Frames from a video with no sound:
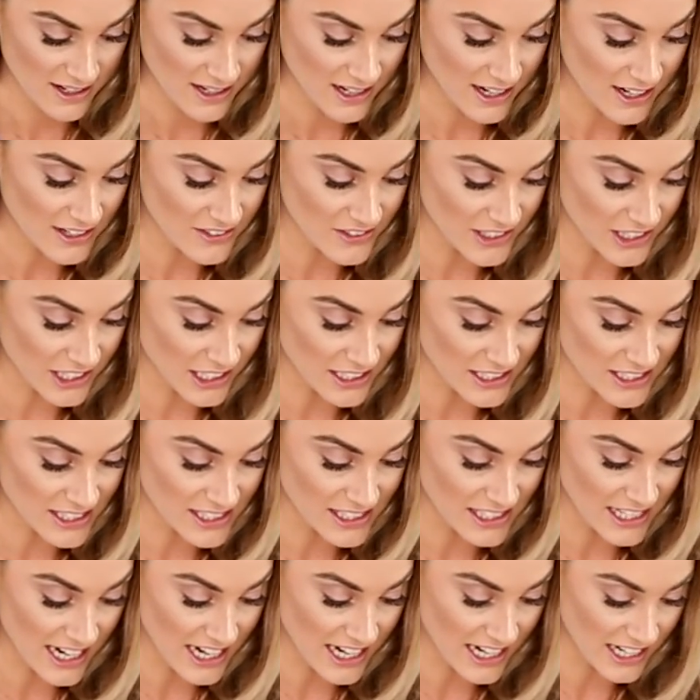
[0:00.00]
As you can
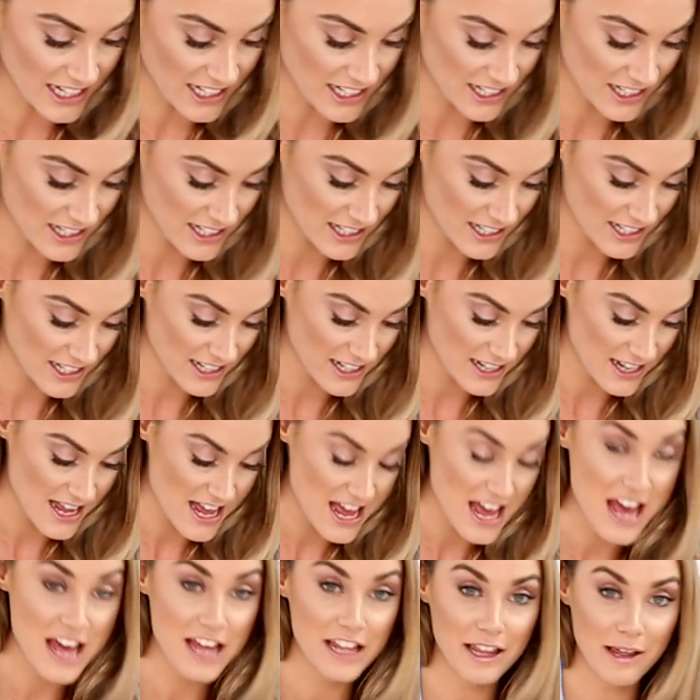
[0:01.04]
see,
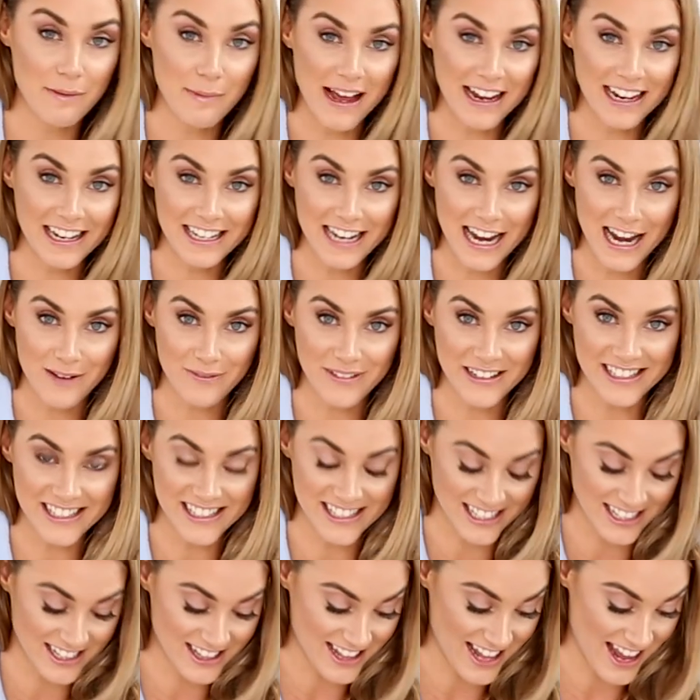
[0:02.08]
the macadamia's
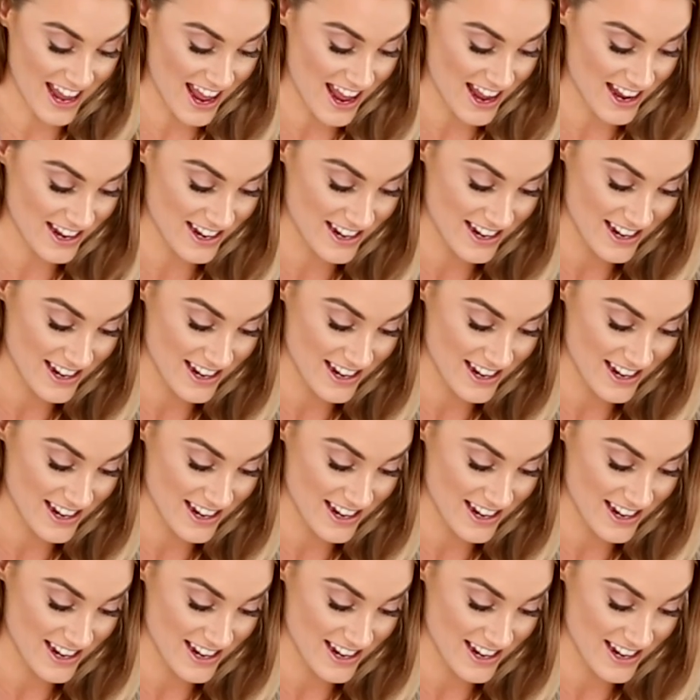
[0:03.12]
in there.